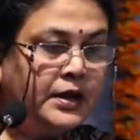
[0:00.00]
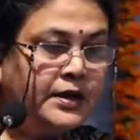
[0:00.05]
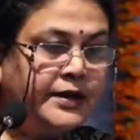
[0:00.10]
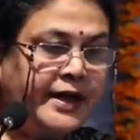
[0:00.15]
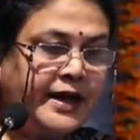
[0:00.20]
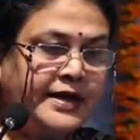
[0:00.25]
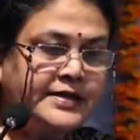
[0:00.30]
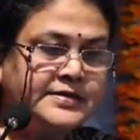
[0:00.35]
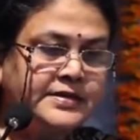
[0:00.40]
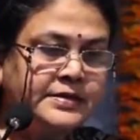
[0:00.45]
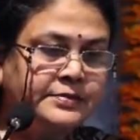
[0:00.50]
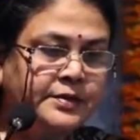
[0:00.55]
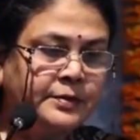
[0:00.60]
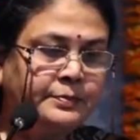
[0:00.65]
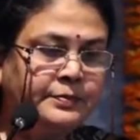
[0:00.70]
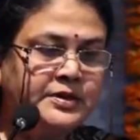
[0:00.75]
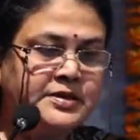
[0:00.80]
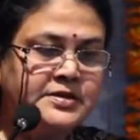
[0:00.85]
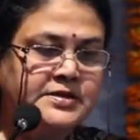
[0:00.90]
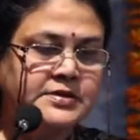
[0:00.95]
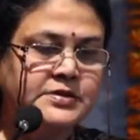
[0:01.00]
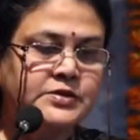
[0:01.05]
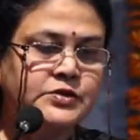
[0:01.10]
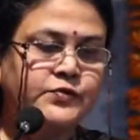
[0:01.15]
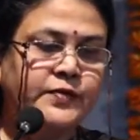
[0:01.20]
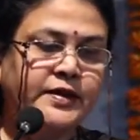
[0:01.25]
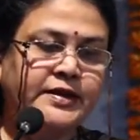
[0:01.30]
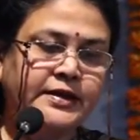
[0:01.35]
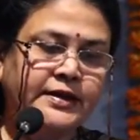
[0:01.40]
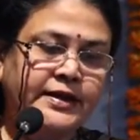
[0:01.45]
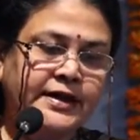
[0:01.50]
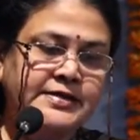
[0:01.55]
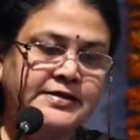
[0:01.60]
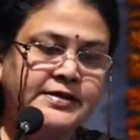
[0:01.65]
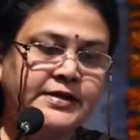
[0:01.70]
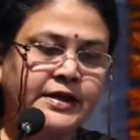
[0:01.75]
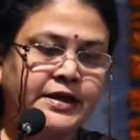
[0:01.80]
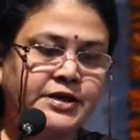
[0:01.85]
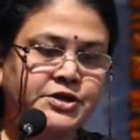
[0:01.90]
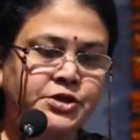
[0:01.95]
taxable persons whether as
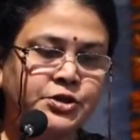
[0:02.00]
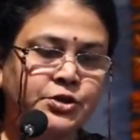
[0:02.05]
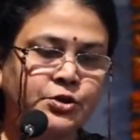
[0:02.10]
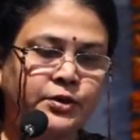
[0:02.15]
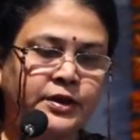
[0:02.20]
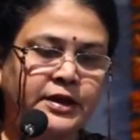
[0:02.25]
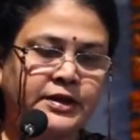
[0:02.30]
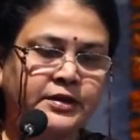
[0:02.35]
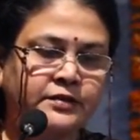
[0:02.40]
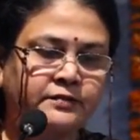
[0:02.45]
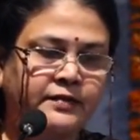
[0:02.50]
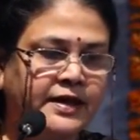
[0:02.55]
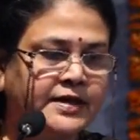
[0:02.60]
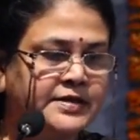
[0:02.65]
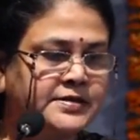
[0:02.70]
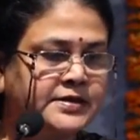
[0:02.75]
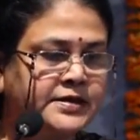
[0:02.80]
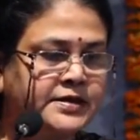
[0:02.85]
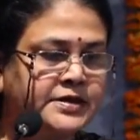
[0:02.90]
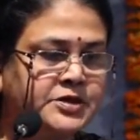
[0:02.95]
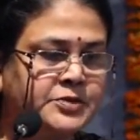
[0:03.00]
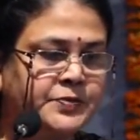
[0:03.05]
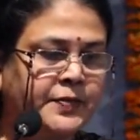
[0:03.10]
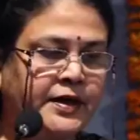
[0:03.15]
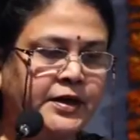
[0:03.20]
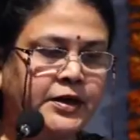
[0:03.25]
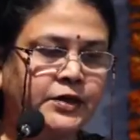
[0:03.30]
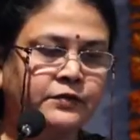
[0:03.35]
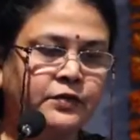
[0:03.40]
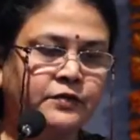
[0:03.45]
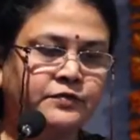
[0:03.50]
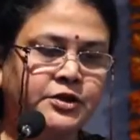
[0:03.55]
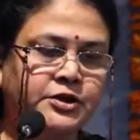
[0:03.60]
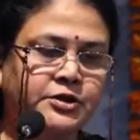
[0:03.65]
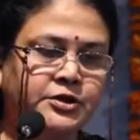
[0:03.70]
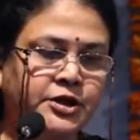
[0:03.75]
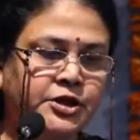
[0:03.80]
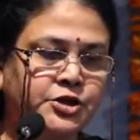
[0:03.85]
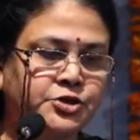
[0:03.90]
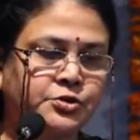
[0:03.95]
an agent or otherwise, irrespective of the
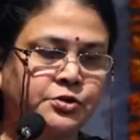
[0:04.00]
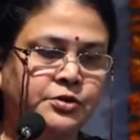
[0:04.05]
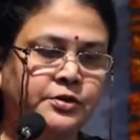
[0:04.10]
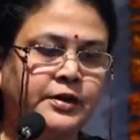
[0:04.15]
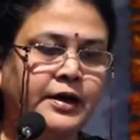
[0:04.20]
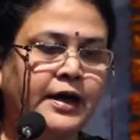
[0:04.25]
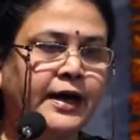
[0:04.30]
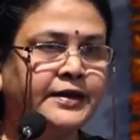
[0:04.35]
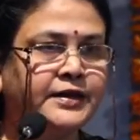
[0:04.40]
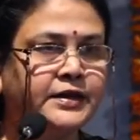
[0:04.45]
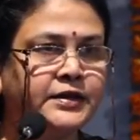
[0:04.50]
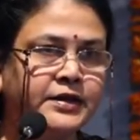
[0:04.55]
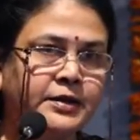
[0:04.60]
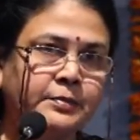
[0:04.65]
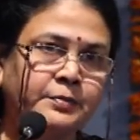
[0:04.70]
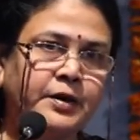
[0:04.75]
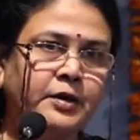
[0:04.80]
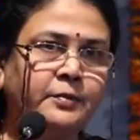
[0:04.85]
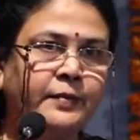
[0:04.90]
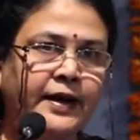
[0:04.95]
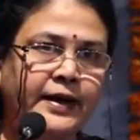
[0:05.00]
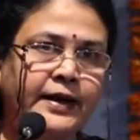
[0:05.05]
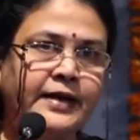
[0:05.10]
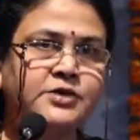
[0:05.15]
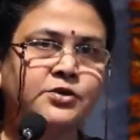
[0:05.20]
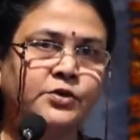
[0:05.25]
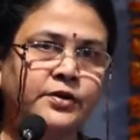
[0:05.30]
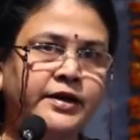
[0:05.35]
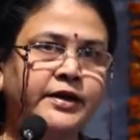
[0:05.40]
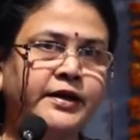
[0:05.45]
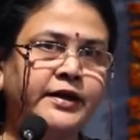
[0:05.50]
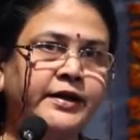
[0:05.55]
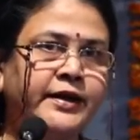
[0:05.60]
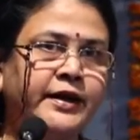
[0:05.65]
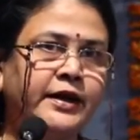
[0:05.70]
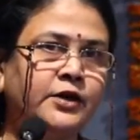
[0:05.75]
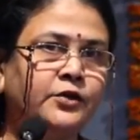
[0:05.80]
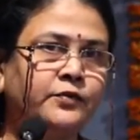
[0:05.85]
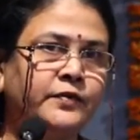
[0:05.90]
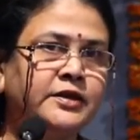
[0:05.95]
threshold. I think Deepak Bhai has already
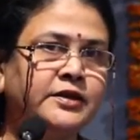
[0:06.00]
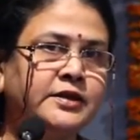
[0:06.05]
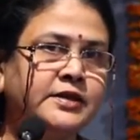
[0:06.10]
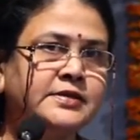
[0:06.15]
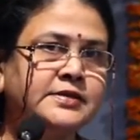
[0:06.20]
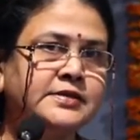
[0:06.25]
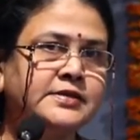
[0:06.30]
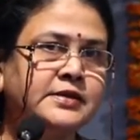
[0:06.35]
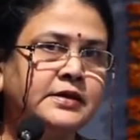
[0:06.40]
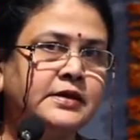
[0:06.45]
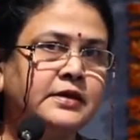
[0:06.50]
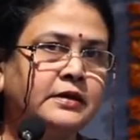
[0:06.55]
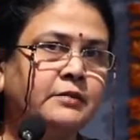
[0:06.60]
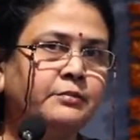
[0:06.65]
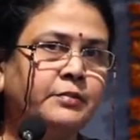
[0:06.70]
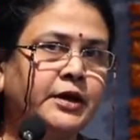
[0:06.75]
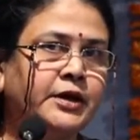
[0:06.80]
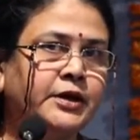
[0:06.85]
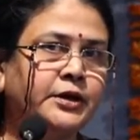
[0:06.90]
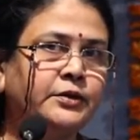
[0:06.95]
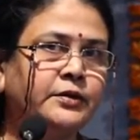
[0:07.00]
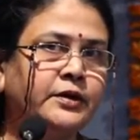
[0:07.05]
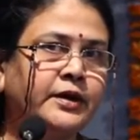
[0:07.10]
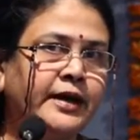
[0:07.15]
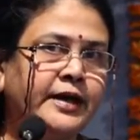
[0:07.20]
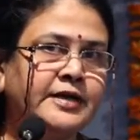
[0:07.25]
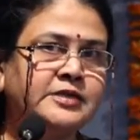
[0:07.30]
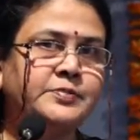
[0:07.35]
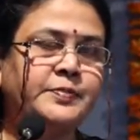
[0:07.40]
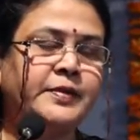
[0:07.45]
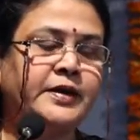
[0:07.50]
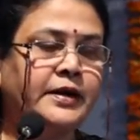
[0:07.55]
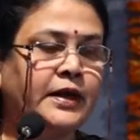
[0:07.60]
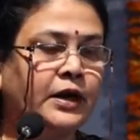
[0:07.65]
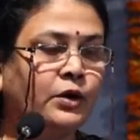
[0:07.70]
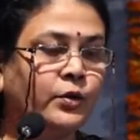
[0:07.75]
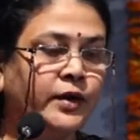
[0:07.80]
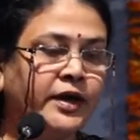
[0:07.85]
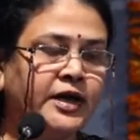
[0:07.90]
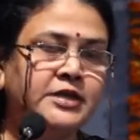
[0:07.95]
dealt with this particular aspect,
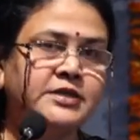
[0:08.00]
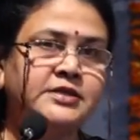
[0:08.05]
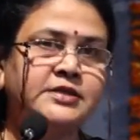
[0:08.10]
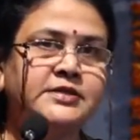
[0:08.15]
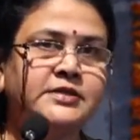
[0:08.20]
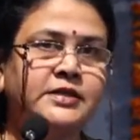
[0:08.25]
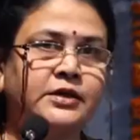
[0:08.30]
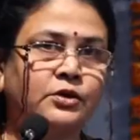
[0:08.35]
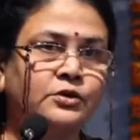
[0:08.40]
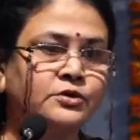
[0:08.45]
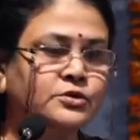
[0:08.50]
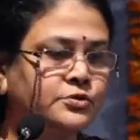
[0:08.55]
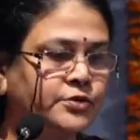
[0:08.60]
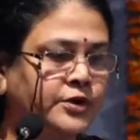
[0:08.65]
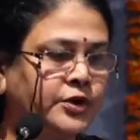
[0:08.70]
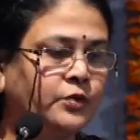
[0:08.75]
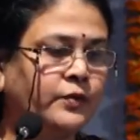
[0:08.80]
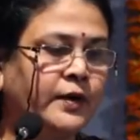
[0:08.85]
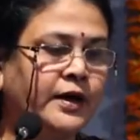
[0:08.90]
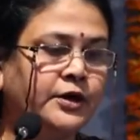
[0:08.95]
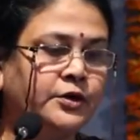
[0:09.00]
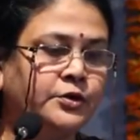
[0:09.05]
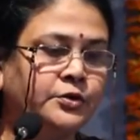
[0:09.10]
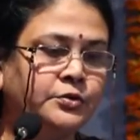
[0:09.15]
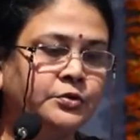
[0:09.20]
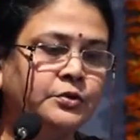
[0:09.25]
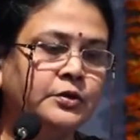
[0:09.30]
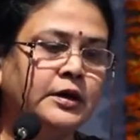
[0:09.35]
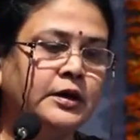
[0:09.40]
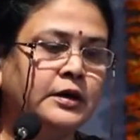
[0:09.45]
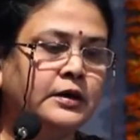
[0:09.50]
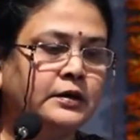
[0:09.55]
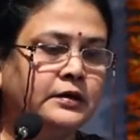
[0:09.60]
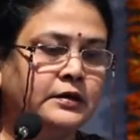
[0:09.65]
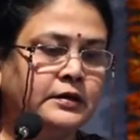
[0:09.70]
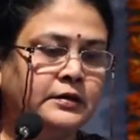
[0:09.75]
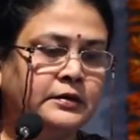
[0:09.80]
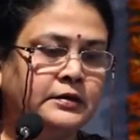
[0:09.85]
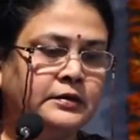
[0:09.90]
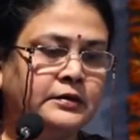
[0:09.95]
how agents are also required to,
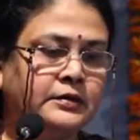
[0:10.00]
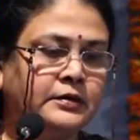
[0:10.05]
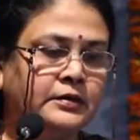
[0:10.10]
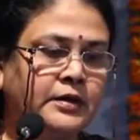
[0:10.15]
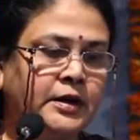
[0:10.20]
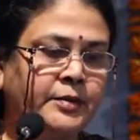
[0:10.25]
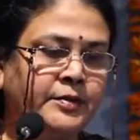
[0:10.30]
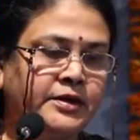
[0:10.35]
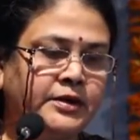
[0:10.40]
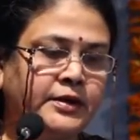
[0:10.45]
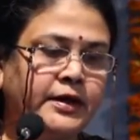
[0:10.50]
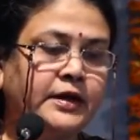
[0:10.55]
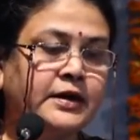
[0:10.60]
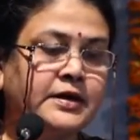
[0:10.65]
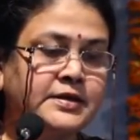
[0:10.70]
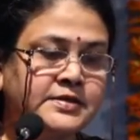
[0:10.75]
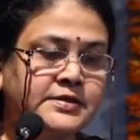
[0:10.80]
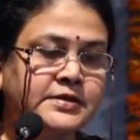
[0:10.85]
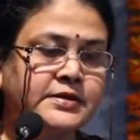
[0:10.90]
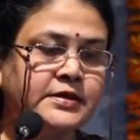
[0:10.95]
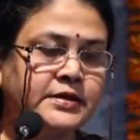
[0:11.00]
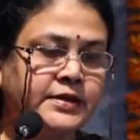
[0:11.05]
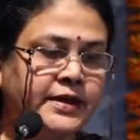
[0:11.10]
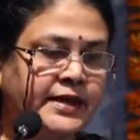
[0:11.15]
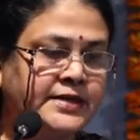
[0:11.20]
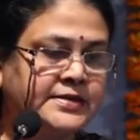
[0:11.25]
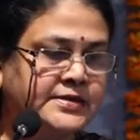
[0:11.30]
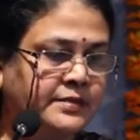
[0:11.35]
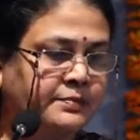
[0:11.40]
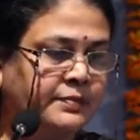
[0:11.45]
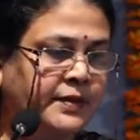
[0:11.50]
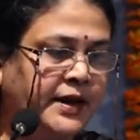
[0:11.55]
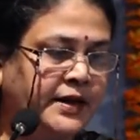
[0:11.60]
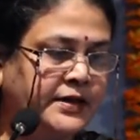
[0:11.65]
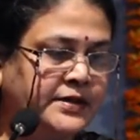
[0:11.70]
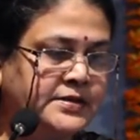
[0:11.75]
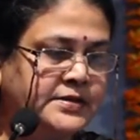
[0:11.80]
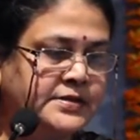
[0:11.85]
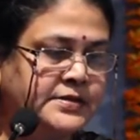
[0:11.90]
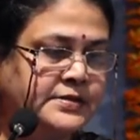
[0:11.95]
they are considered as
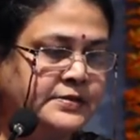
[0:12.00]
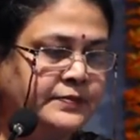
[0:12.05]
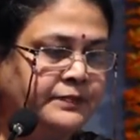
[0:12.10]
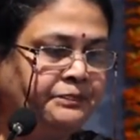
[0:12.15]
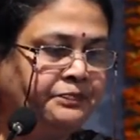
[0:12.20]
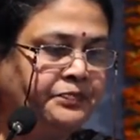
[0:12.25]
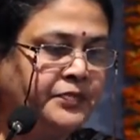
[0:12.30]
suppliers.